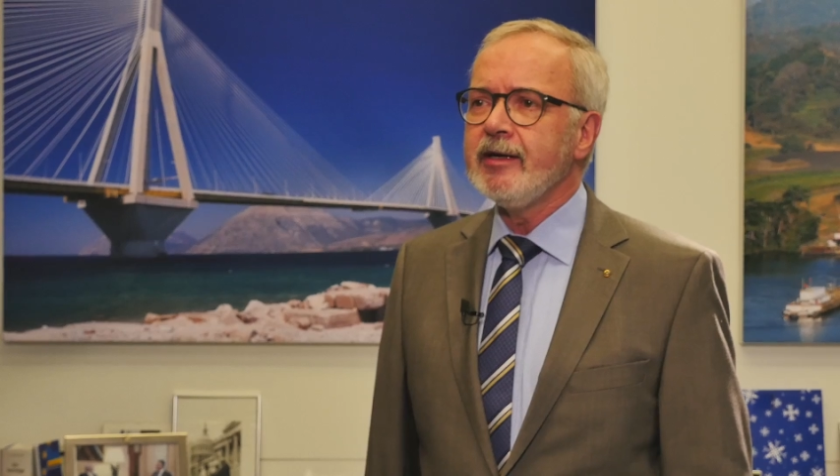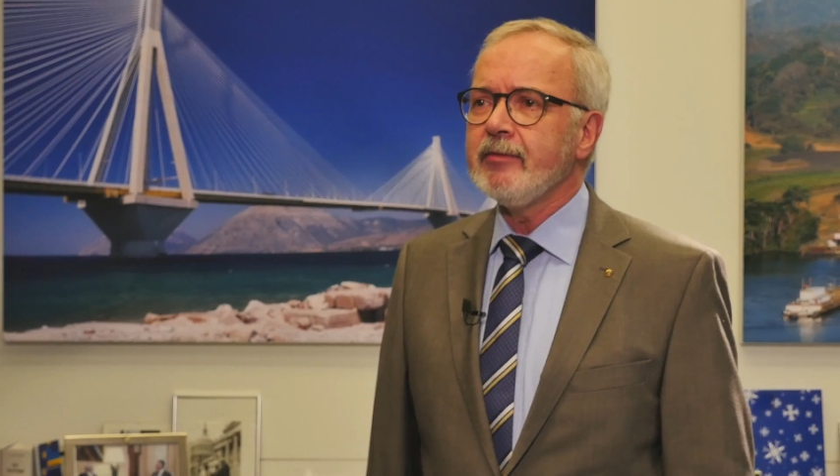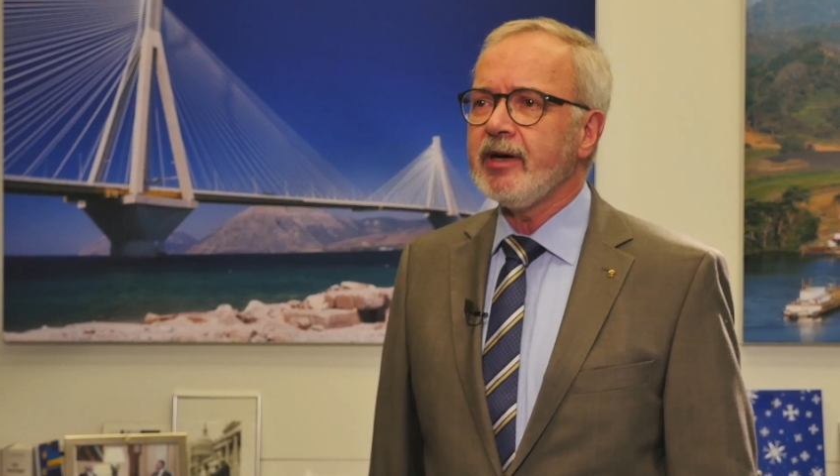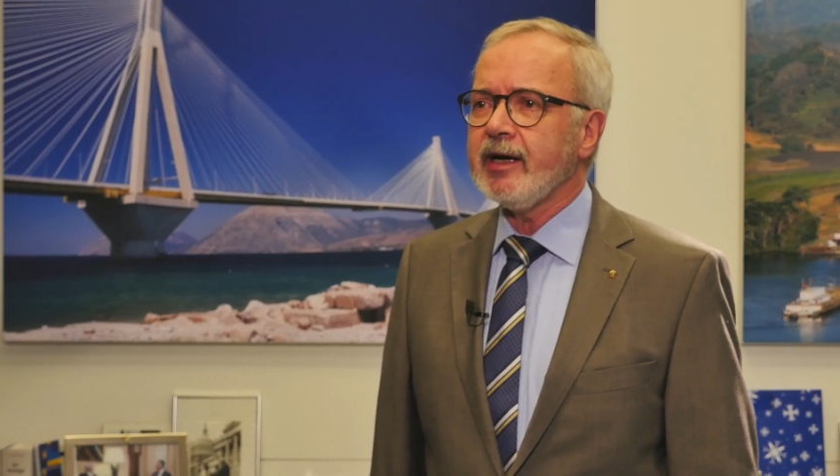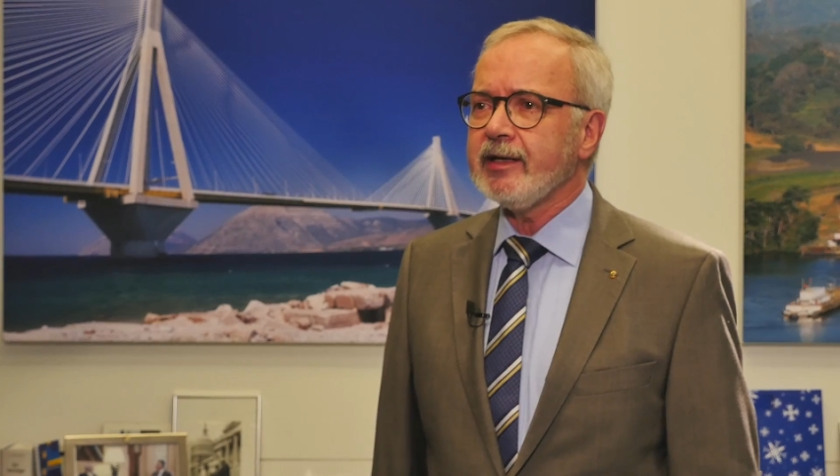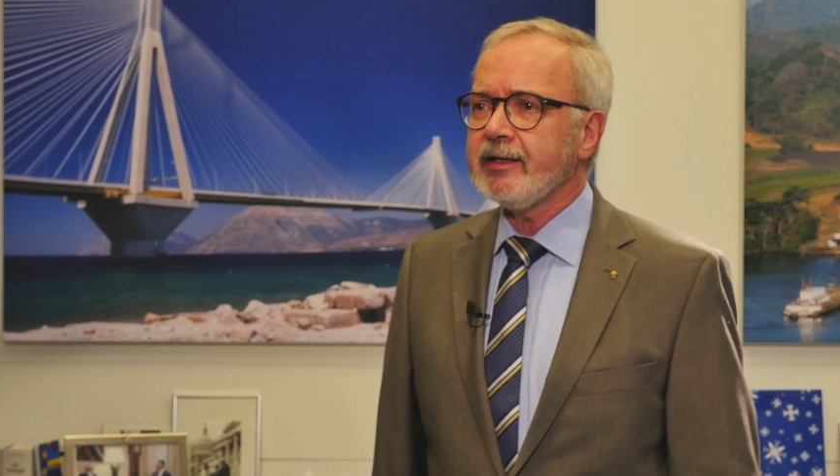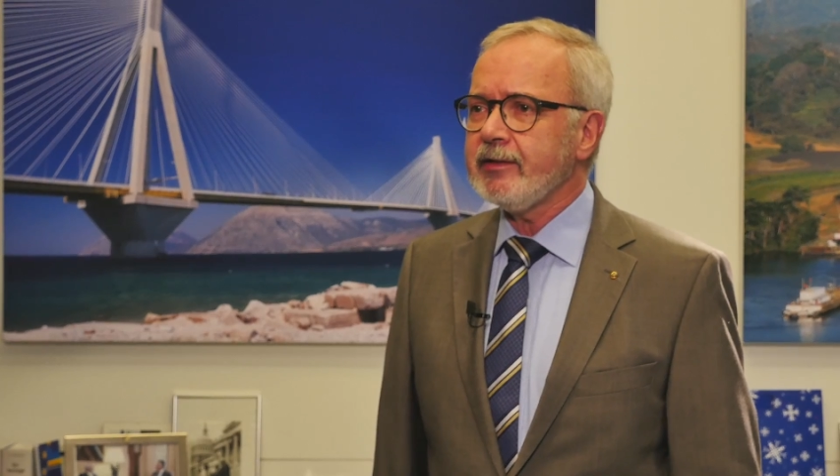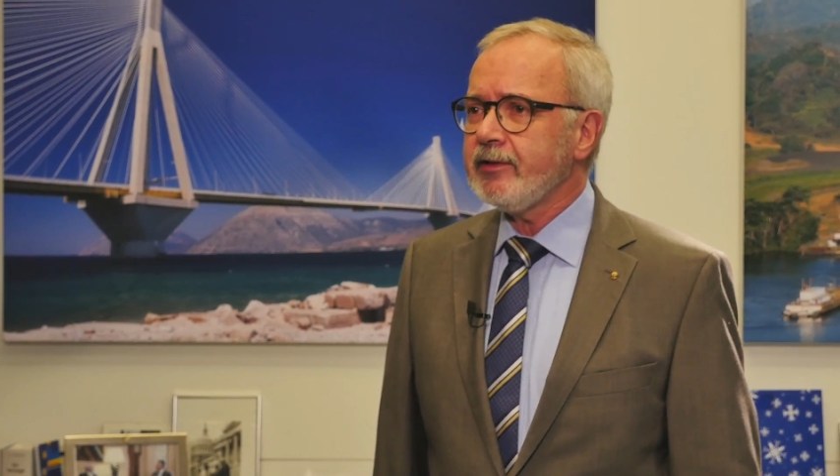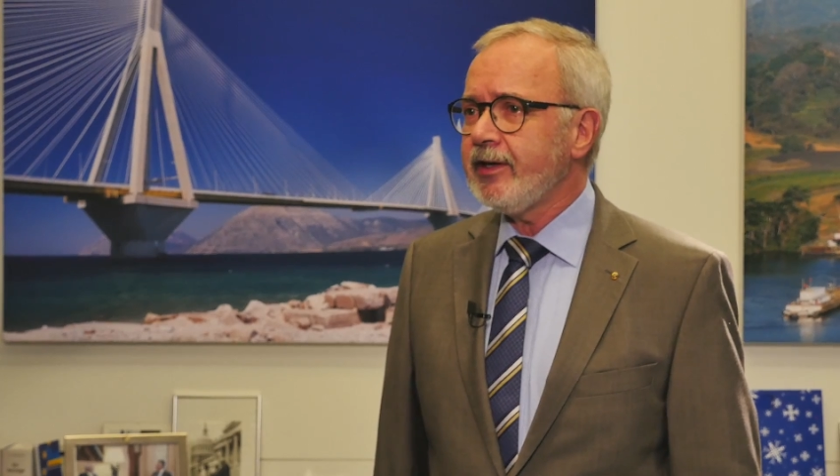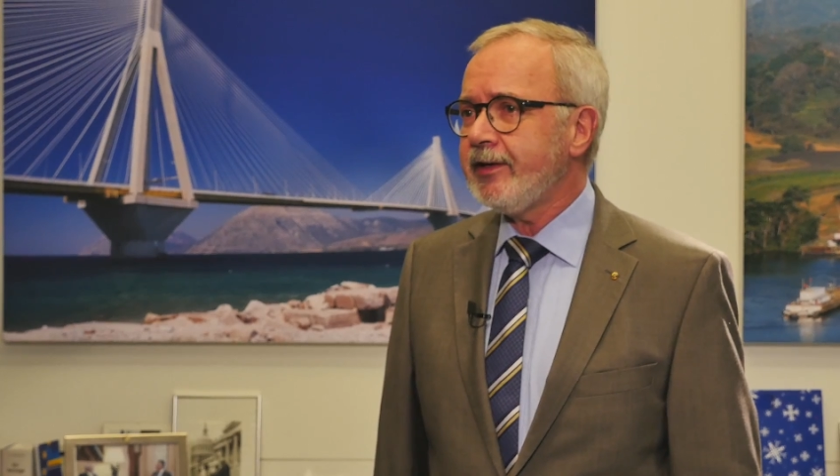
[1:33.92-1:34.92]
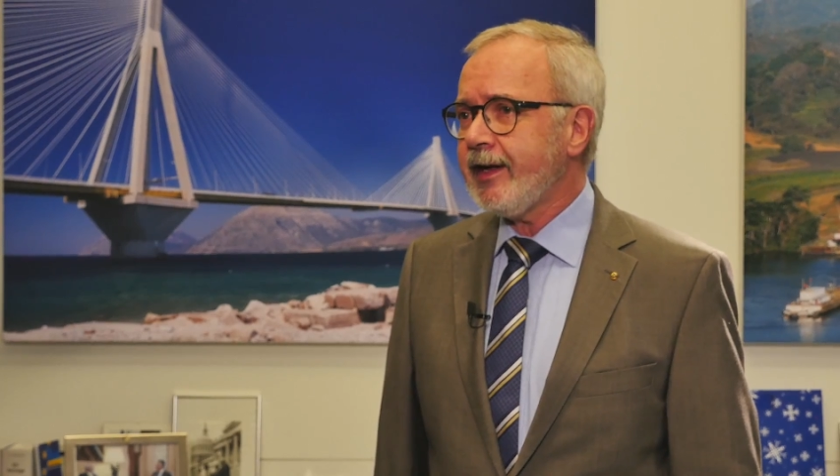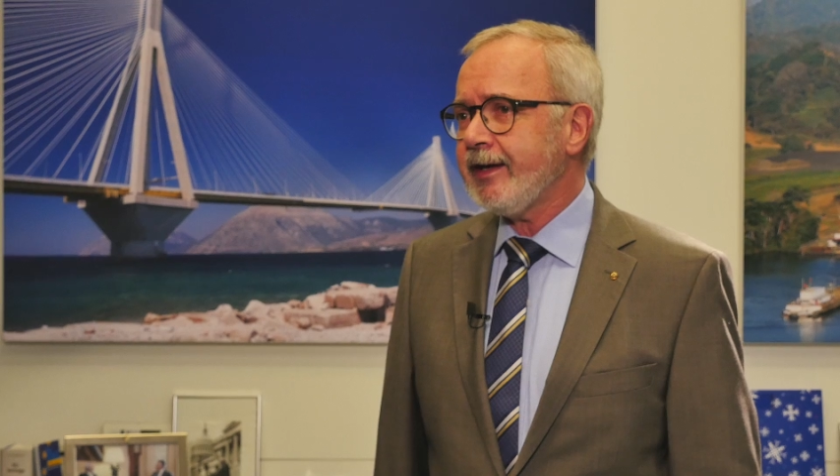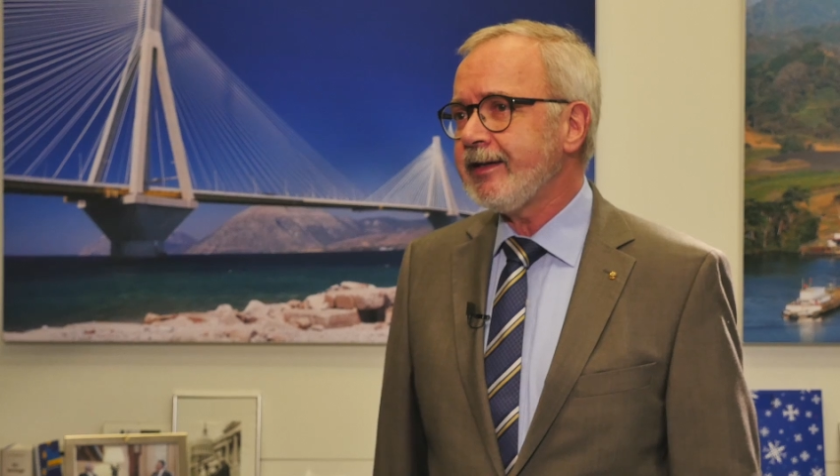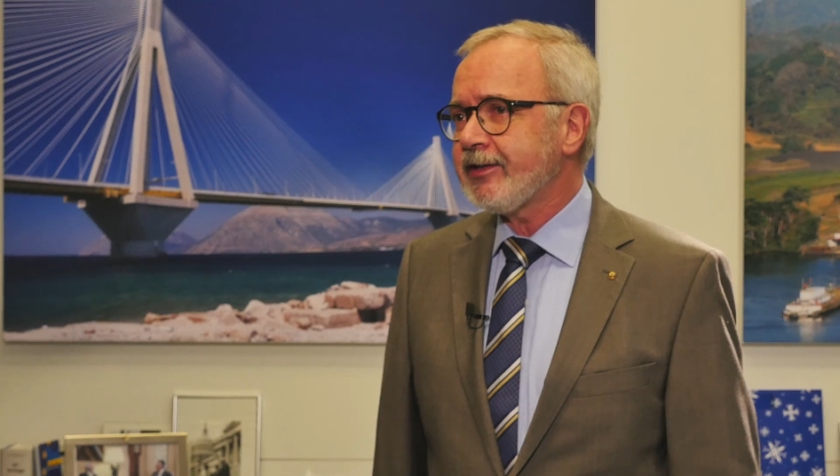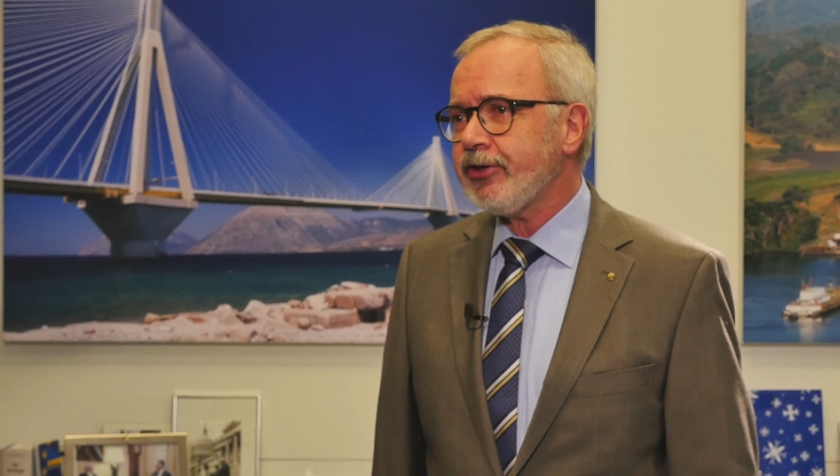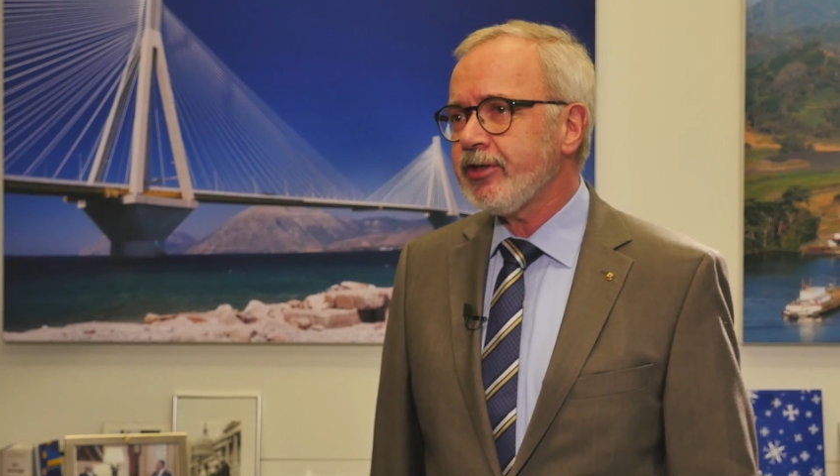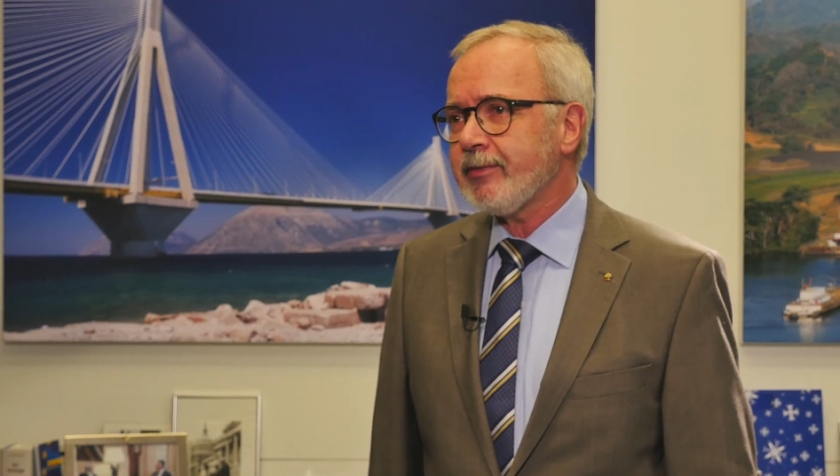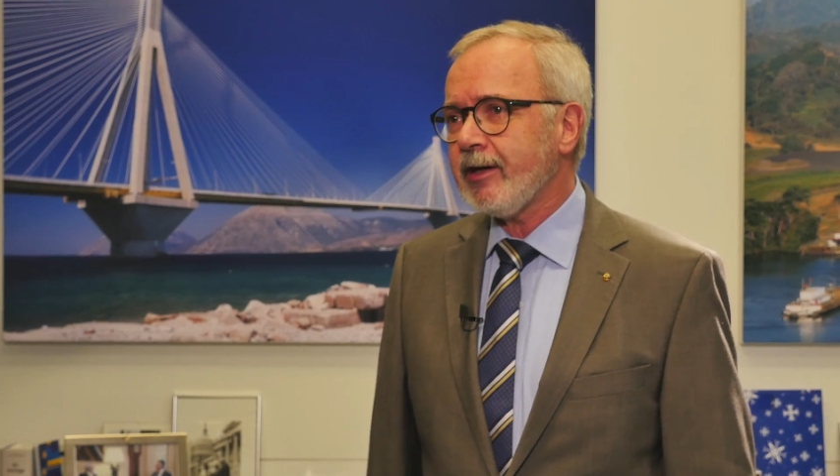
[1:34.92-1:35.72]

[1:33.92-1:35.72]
by taking decisions